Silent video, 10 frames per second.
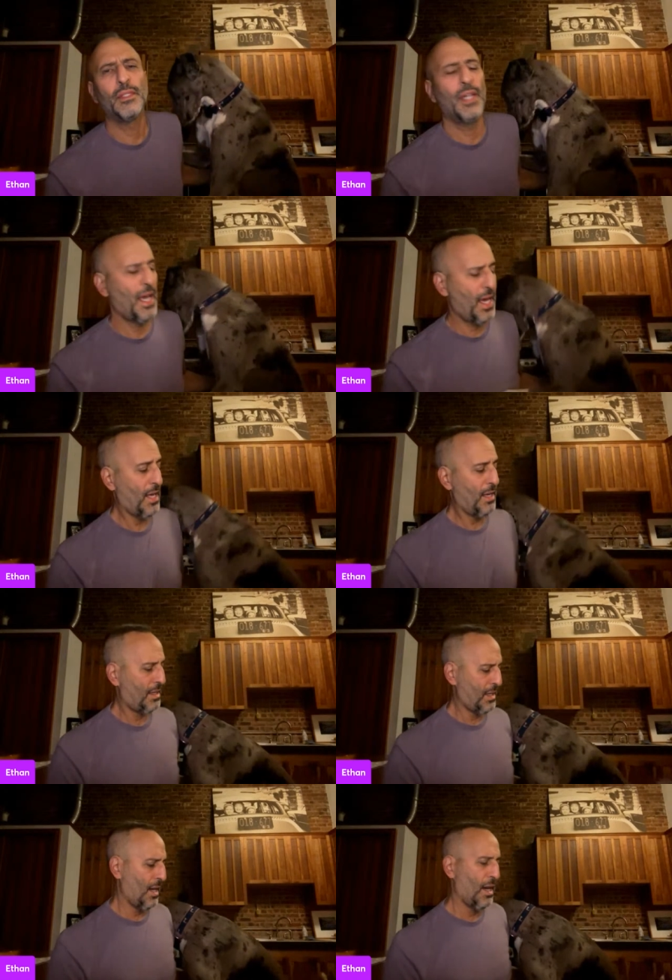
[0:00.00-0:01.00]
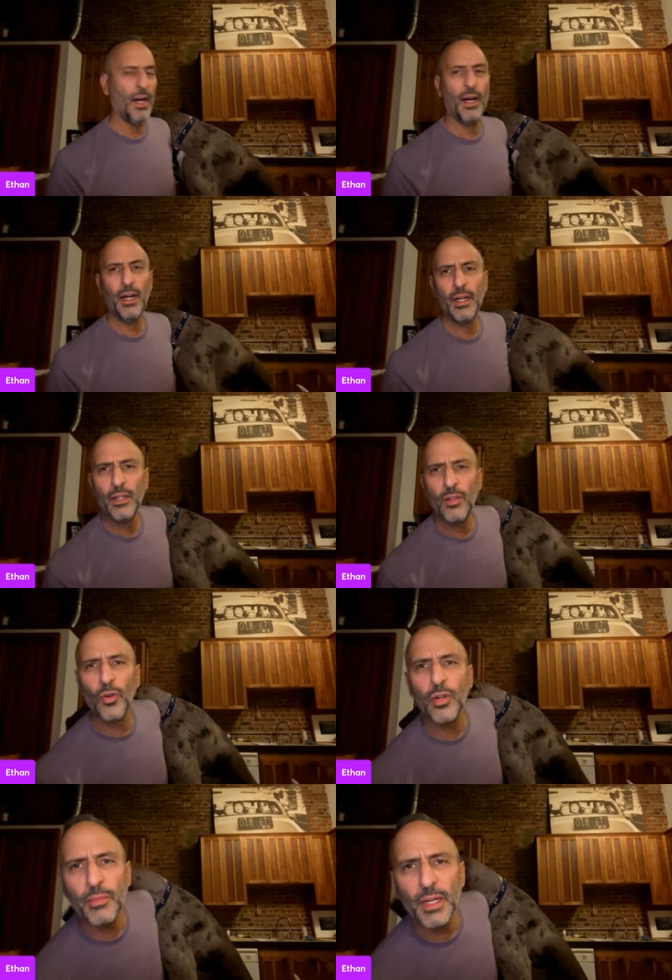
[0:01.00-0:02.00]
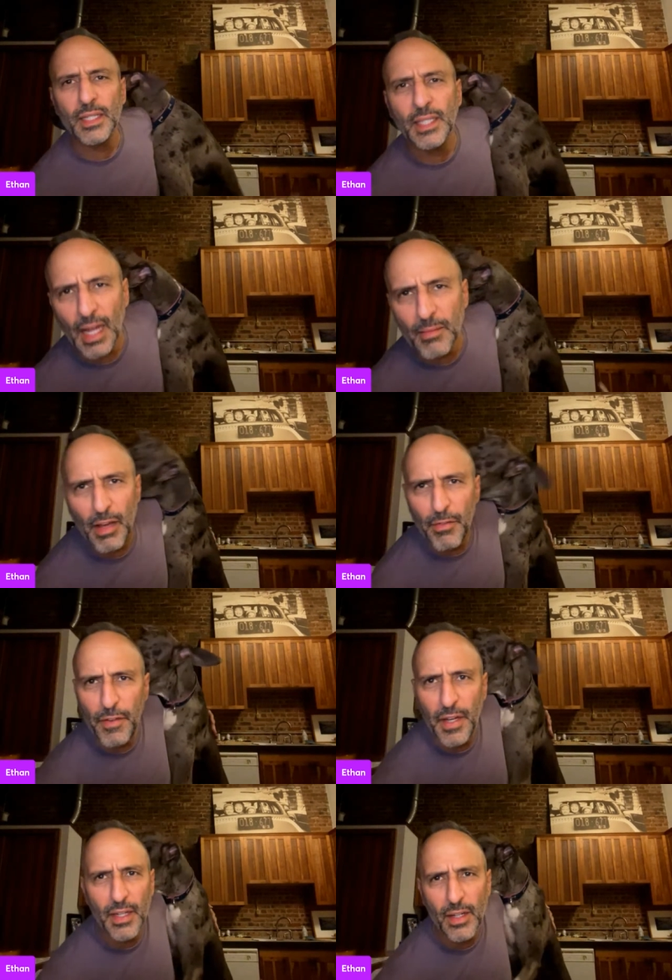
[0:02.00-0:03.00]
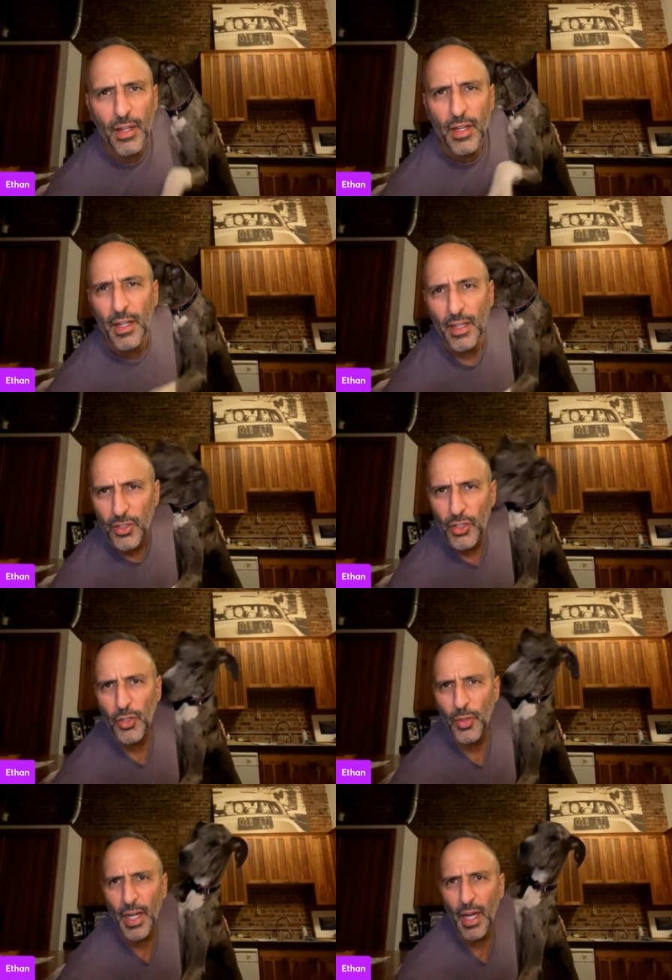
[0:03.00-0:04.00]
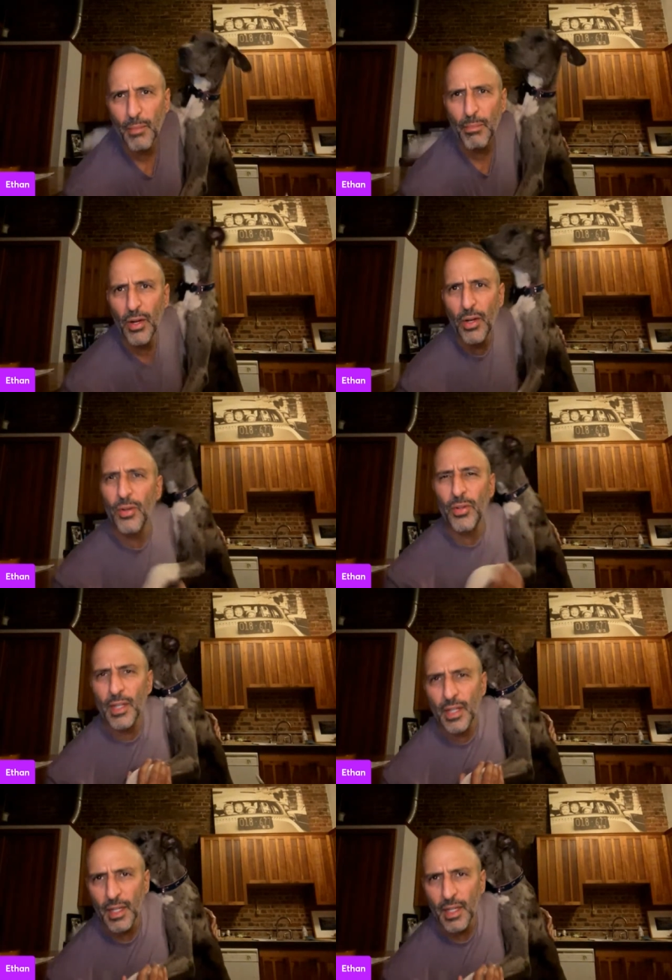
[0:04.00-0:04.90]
And Gornamance is at my feet, chewing on a bone.